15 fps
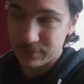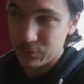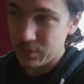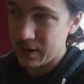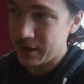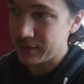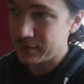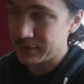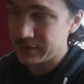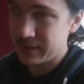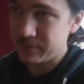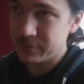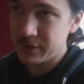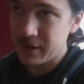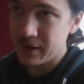We got at the
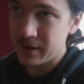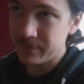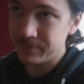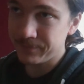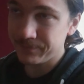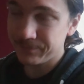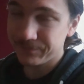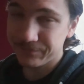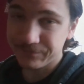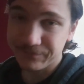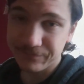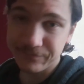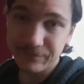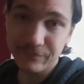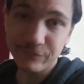same time.
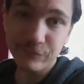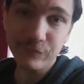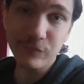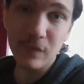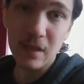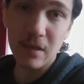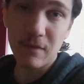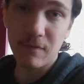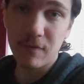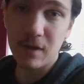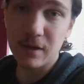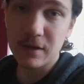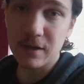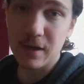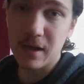
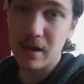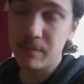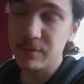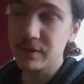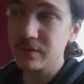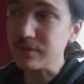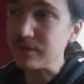Fun times.